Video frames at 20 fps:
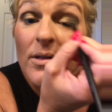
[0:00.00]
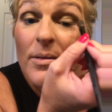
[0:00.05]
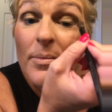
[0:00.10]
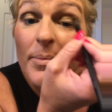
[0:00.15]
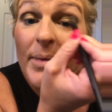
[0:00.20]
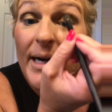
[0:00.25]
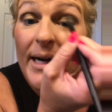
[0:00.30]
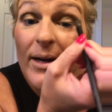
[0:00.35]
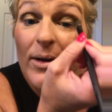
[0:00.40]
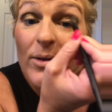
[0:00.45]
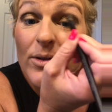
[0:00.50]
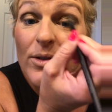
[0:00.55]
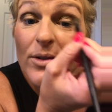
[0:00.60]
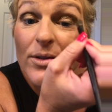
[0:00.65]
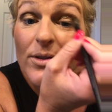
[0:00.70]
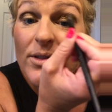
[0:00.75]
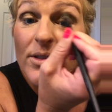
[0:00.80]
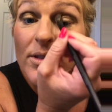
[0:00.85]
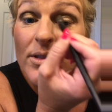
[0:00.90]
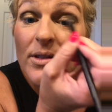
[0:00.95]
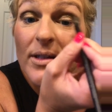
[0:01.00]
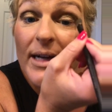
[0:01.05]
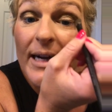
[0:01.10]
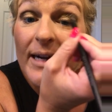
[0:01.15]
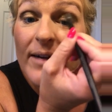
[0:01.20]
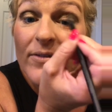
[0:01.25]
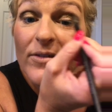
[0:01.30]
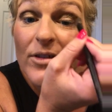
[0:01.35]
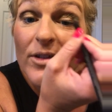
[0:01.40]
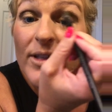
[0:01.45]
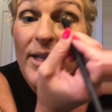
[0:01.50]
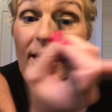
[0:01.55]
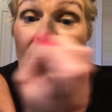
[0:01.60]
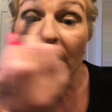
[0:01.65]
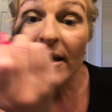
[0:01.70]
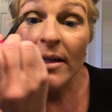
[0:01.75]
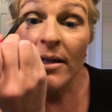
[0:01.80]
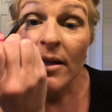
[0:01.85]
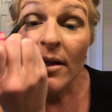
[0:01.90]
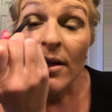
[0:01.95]
powders after
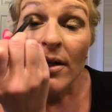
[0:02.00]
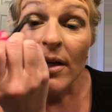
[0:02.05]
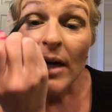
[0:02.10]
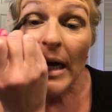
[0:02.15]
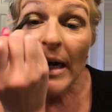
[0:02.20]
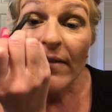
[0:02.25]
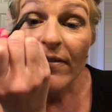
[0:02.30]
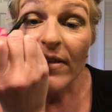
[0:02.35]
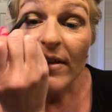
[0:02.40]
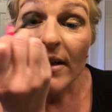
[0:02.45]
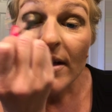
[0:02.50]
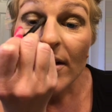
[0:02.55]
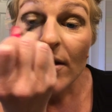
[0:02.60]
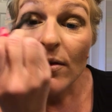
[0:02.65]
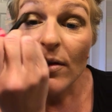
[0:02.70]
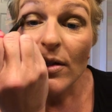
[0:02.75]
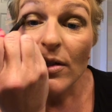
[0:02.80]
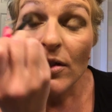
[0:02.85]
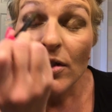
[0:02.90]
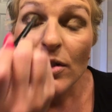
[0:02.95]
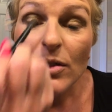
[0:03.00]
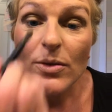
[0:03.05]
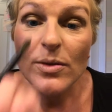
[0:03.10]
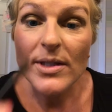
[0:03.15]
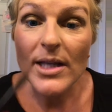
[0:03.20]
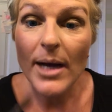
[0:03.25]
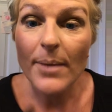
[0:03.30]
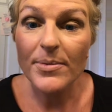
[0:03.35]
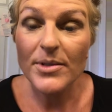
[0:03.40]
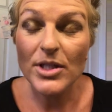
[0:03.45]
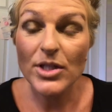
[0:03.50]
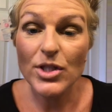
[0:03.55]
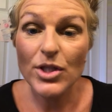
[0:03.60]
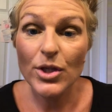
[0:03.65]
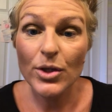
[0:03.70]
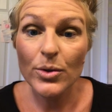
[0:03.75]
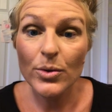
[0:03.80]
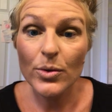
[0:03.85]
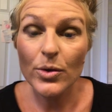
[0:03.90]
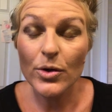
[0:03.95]
that. I feel like you can use up to
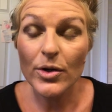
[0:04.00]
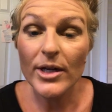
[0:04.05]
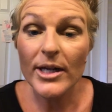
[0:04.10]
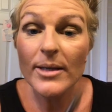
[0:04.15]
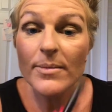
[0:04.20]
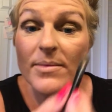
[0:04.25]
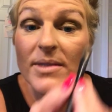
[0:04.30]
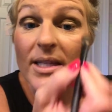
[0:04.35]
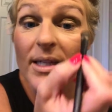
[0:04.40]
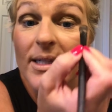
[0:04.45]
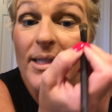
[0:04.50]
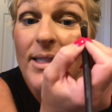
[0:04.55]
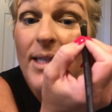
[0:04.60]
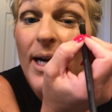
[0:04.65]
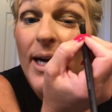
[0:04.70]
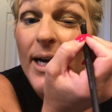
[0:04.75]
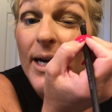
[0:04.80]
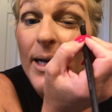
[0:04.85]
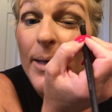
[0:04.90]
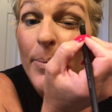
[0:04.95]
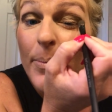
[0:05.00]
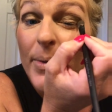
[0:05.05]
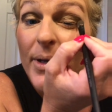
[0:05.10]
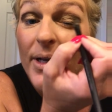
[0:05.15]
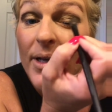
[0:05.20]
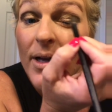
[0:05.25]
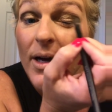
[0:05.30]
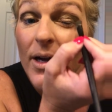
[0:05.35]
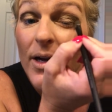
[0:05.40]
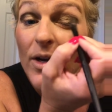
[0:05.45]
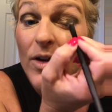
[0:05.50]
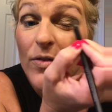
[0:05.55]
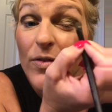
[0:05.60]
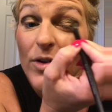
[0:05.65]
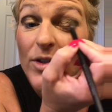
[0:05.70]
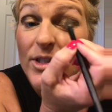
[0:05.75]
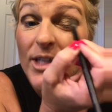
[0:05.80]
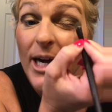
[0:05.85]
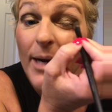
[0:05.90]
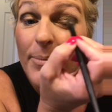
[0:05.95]
2 creams at a time, but not over
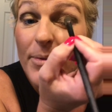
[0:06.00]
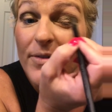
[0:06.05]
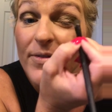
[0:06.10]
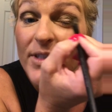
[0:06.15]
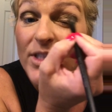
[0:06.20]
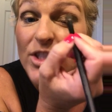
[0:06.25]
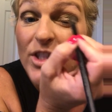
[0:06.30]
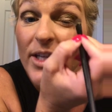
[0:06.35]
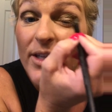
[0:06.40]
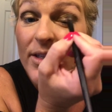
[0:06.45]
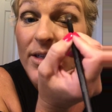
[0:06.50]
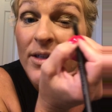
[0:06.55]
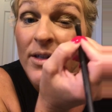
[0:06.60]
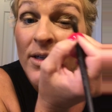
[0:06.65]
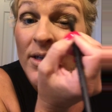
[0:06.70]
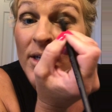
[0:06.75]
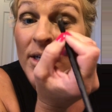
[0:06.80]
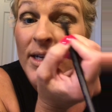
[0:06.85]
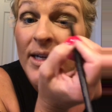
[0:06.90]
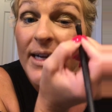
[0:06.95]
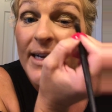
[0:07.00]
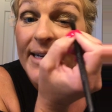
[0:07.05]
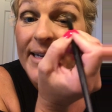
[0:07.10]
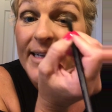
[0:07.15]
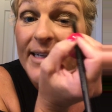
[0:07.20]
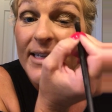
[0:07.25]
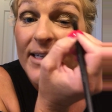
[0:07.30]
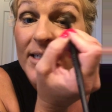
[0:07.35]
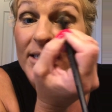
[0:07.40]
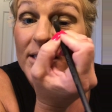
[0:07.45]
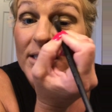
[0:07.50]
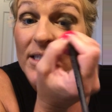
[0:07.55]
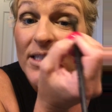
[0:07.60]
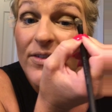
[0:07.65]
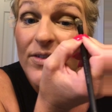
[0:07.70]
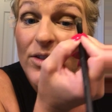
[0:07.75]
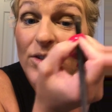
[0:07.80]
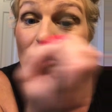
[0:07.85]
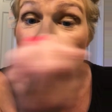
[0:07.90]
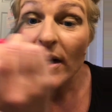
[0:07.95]
top of each other. And if
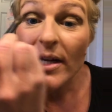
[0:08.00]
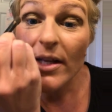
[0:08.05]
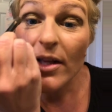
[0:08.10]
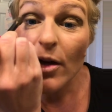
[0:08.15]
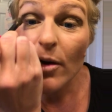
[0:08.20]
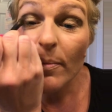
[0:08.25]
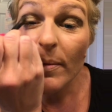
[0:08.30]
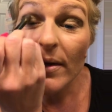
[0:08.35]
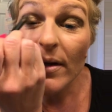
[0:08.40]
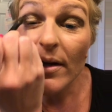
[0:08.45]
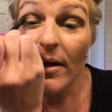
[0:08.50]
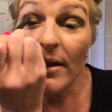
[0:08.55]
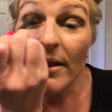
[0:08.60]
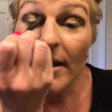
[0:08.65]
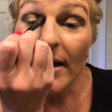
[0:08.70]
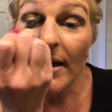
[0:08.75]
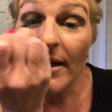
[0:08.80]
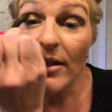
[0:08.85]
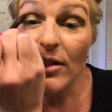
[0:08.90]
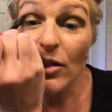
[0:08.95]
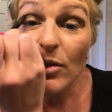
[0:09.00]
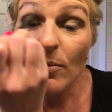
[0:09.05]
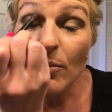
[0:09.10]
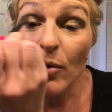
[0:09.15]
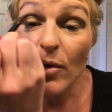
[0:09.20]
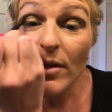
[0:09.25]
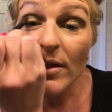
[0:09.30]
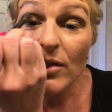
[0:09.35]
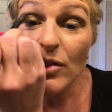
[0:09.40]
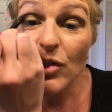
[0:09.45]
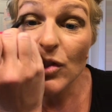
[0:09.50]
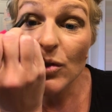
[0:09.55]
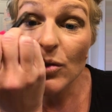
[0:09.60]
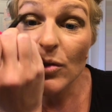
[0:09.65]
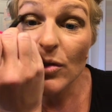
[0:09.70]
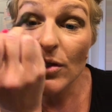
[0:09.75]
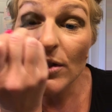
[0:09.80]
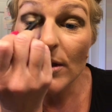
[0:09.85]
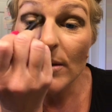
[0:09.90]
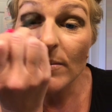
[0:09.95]
you try to go beyond that and do more than 2
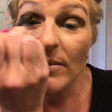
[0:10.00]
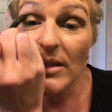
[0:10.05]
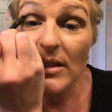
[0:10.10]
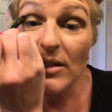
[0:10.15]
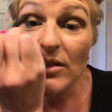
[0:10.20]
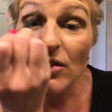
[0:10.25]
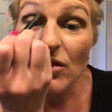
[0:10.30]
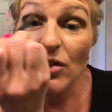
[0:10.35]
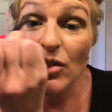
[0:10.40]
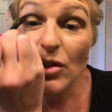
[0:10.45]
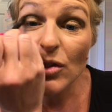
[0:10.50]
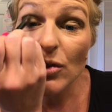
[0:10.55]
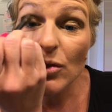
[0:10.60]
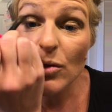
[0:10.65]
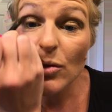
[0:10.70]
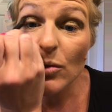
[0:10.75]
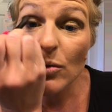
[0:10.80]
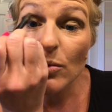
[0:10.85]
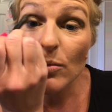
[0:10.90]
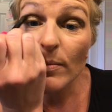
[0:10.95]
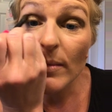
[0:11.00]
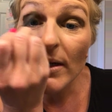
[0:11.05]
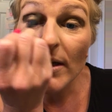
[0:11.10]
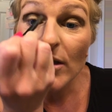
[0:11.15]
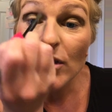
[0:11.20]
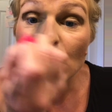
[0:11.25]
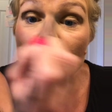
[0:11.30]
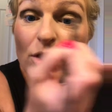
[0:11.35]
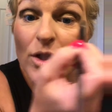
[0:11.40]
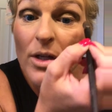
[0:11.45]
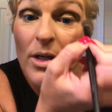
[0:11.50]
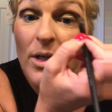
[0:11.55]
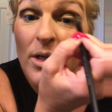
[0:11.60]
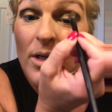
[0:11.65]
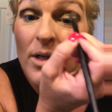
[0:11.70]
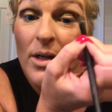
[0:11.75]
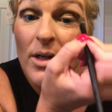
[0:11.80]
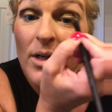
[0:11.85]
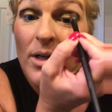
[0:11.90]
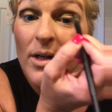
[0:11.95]
creams, it's too much
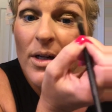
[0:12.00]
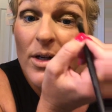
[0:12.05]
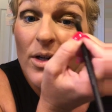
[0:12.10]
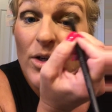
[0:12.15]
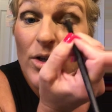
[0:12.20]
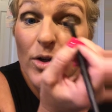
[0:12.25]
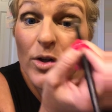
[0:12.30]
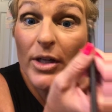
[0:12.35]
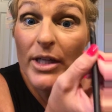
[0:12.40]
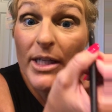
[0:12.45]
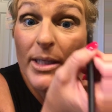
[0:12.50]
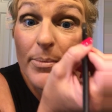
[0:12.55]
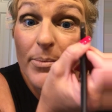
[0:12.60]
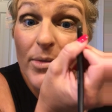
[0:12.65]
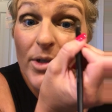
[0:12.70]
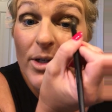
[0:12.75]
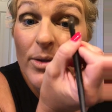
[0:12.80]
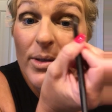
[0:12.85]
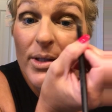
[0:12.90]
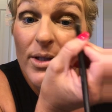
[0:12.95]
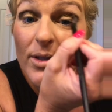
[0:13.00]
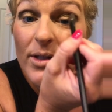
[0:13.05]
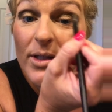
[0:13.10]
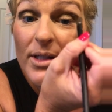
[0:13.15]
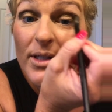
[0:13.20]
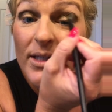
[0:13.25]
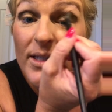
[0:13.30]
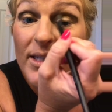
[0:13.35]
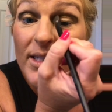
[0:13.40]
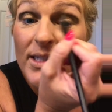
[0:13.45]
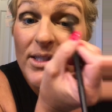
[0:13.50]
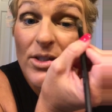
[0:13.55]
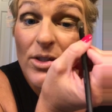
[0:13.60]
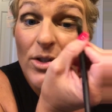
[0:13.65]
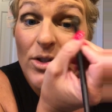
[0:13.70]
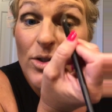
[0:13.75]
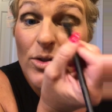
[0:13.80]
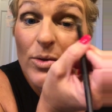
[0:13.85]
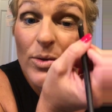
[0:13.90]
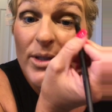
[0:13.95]
cream going on. And these are
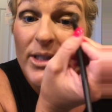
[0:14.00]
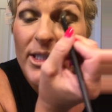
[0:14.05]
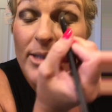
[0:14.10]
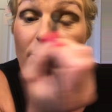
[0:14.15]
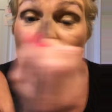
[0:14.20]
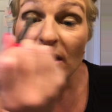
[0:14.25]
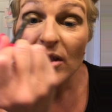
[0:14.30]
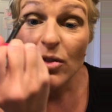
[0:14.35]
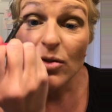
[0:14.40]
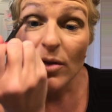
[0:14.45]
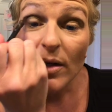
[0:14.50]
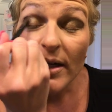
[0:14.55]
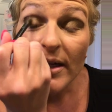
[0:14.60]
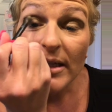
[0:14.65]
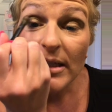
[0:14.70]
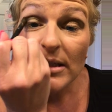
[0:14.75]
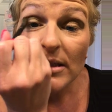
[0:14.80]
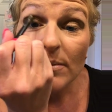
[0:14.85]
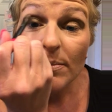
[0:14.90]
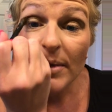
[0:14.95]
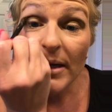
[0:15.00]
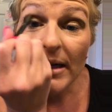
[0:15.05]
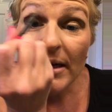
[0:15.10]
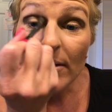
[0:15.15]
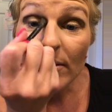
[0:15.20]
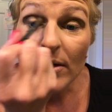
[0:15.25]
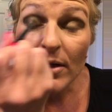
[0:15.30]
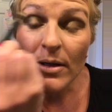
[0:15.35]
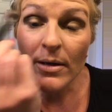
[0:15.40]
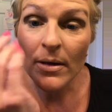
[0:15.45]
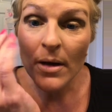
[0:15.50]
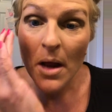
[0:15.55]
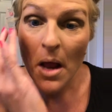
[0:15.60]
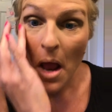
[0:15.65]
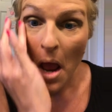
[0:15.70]
cream, they dry as a powder,